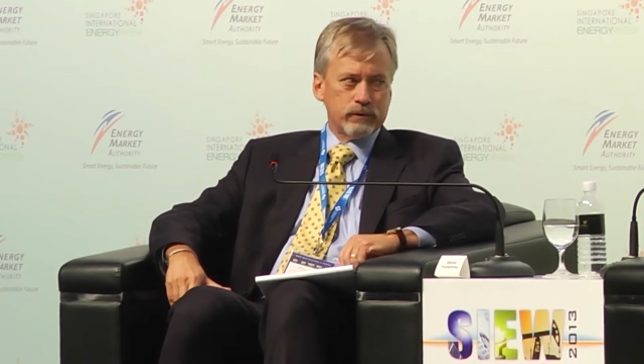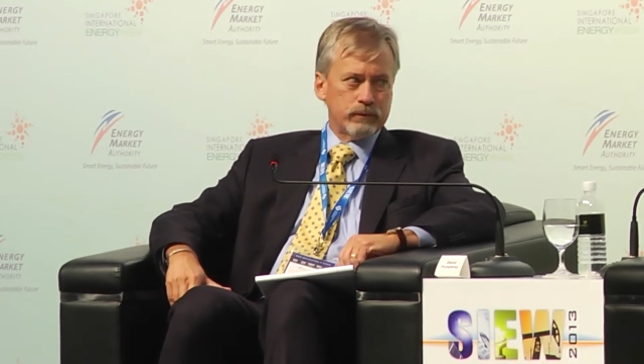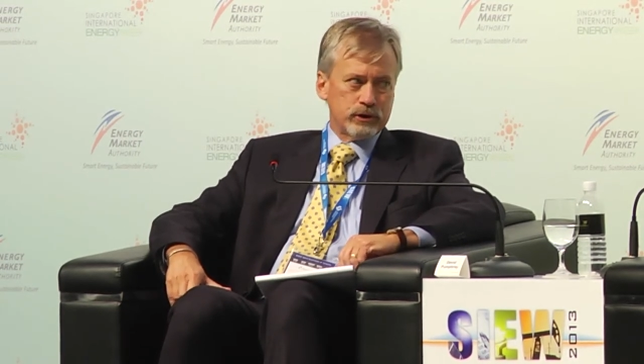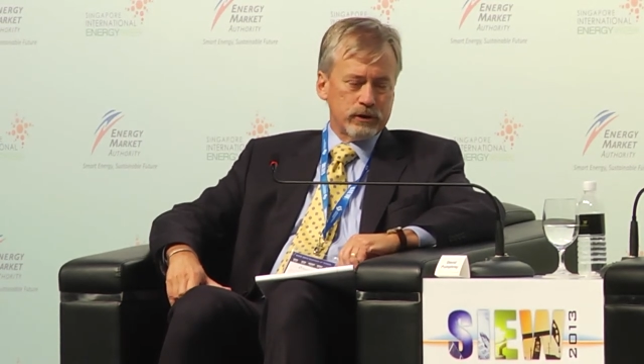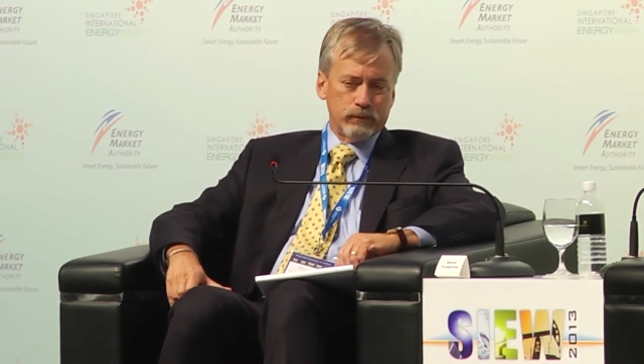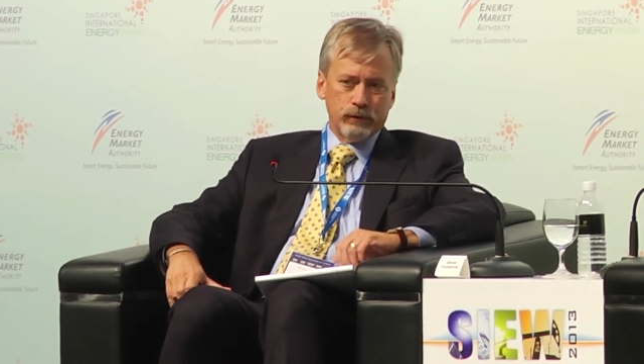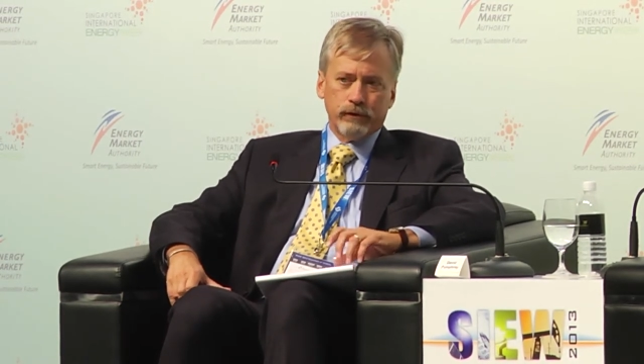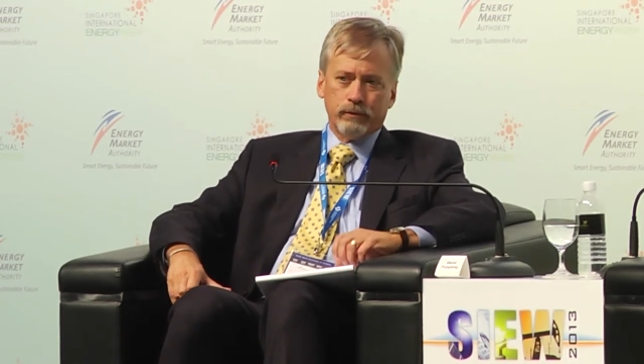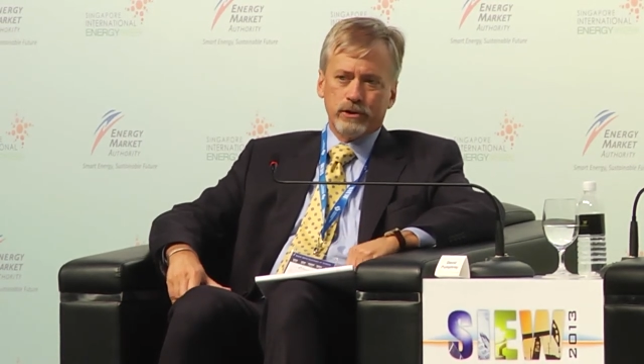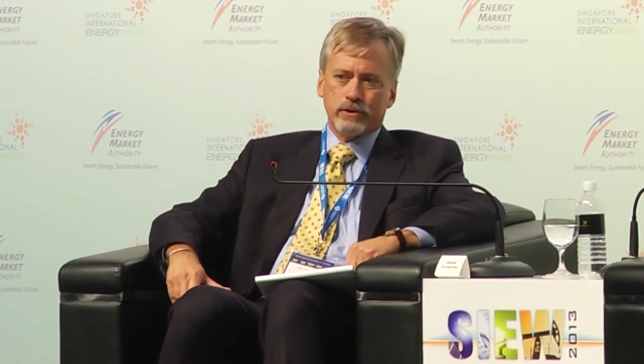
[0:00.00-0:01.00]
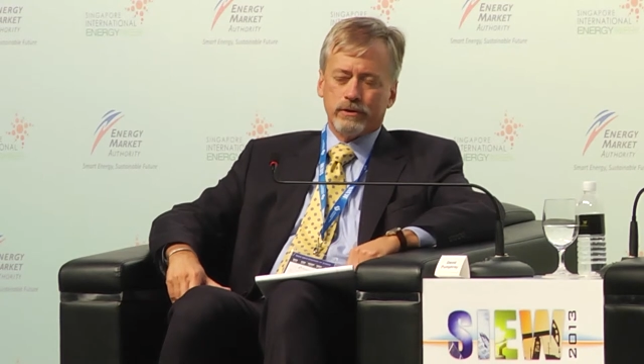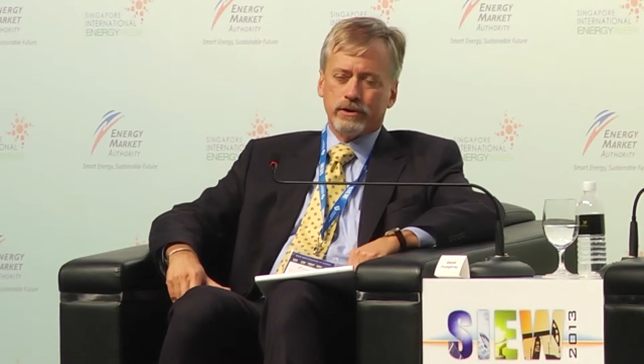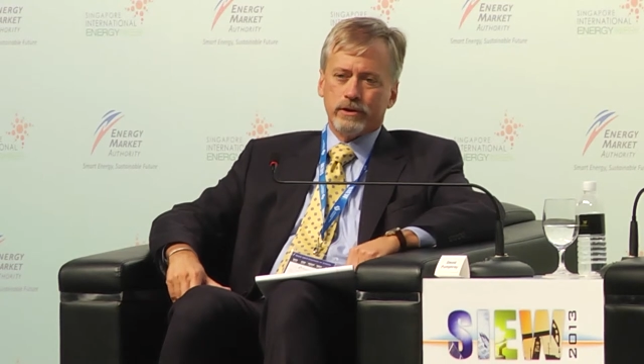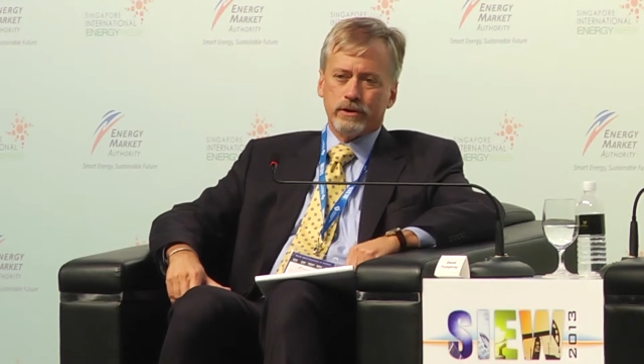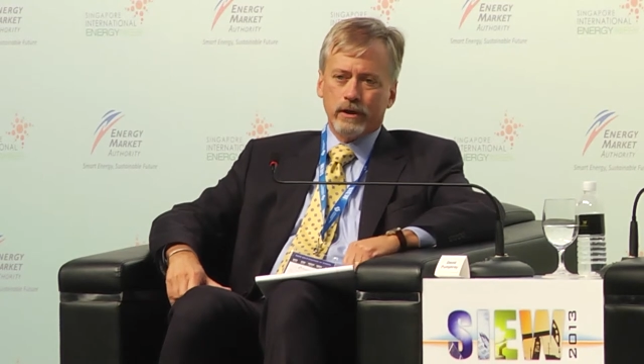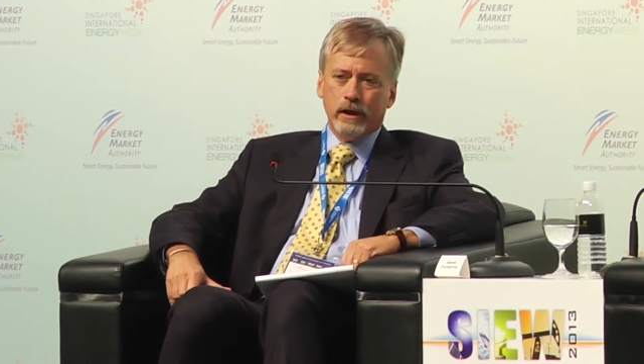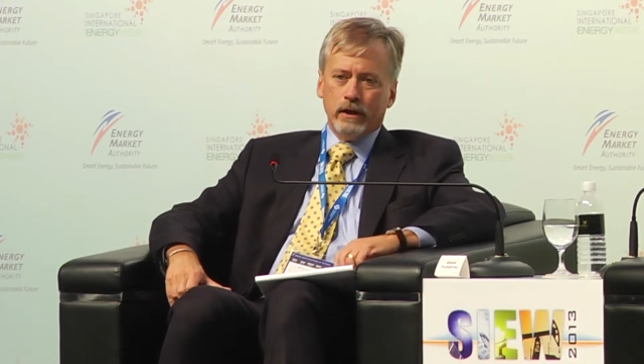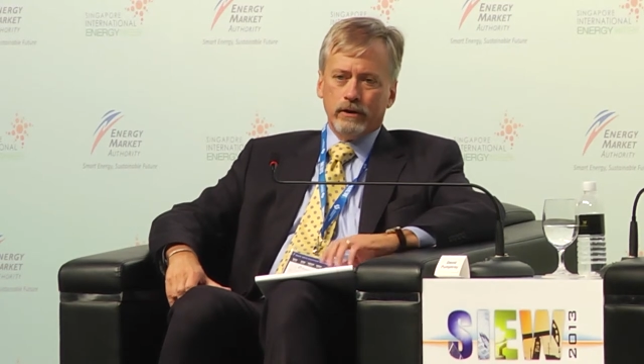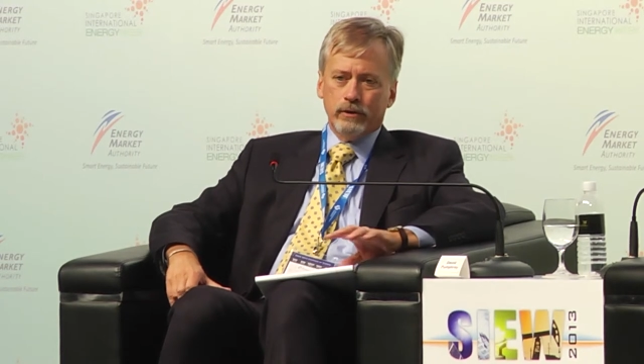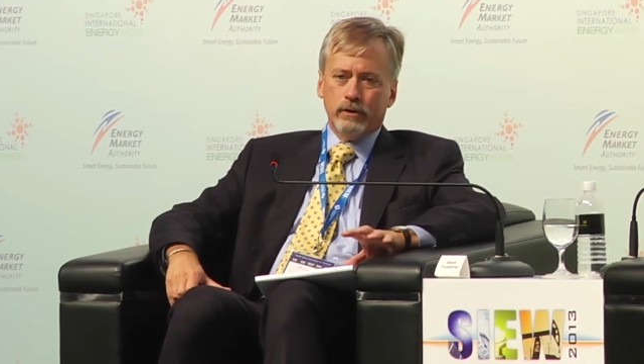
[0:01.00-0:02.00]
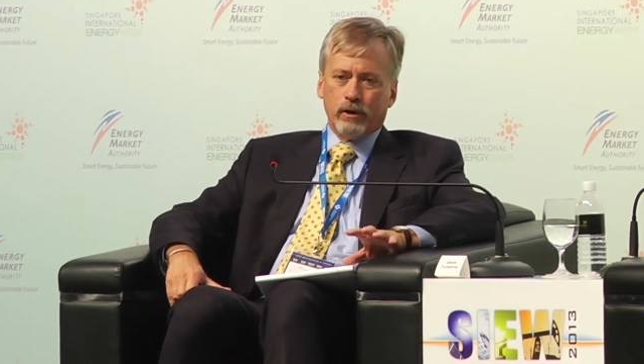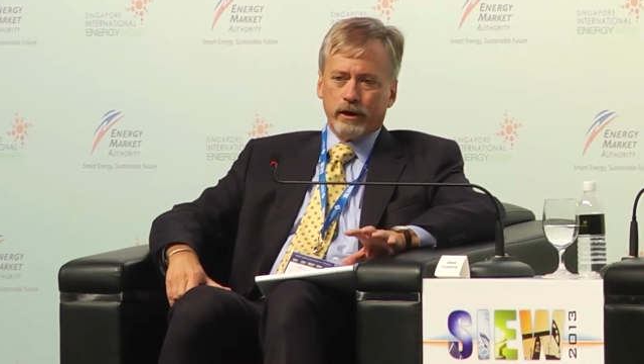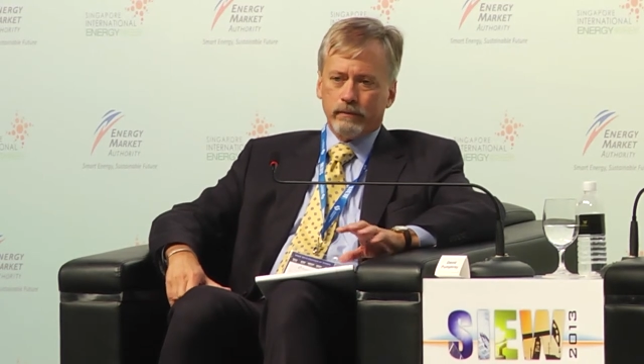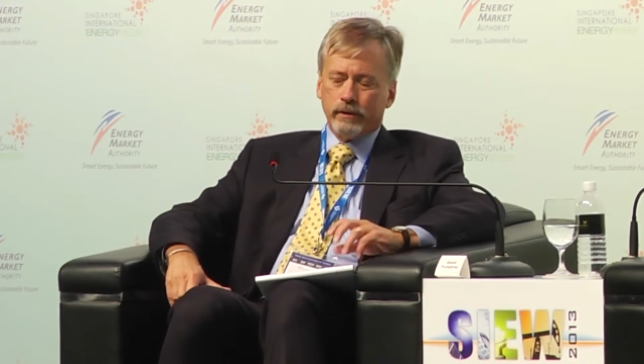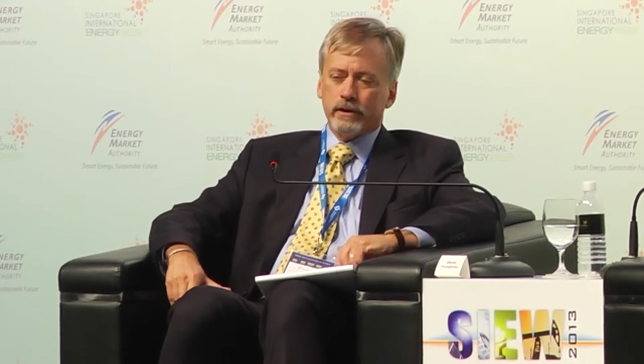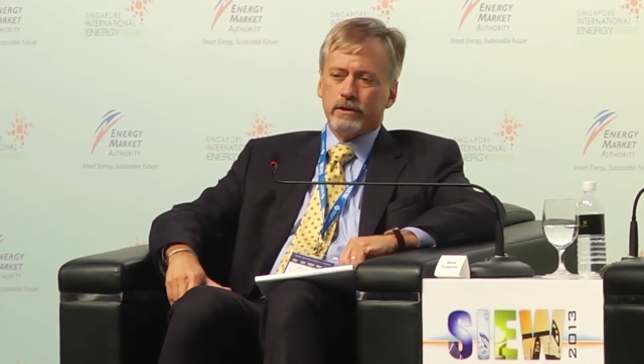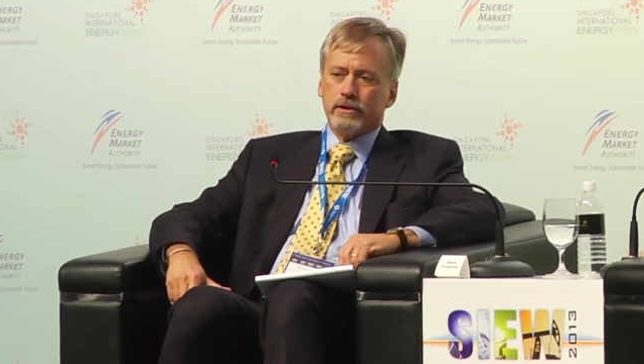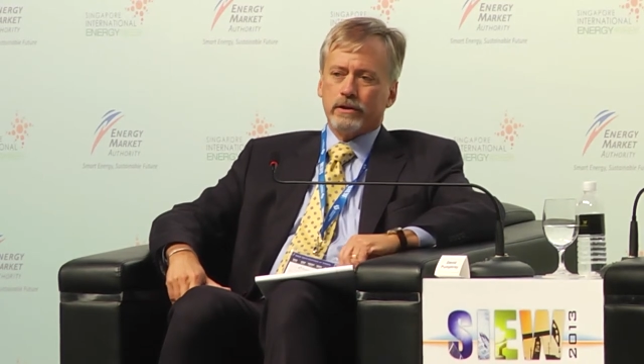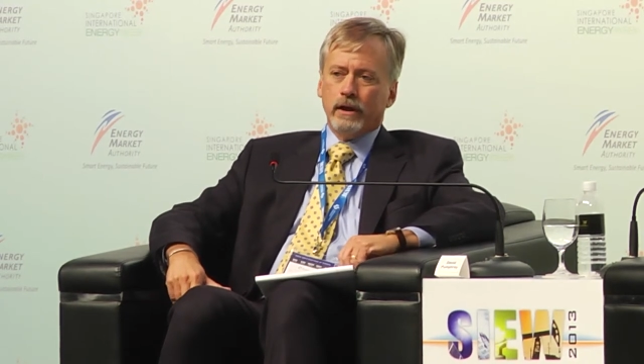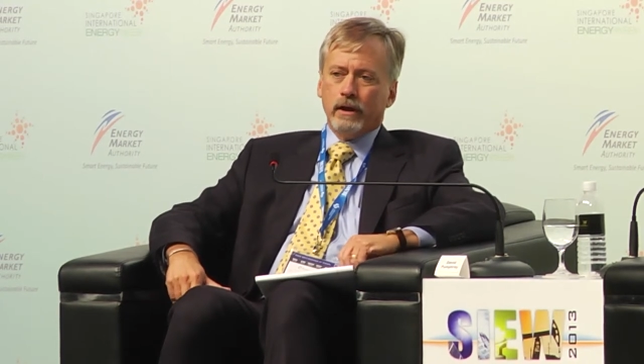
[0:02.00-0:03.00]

which could move the resources to the marketplace.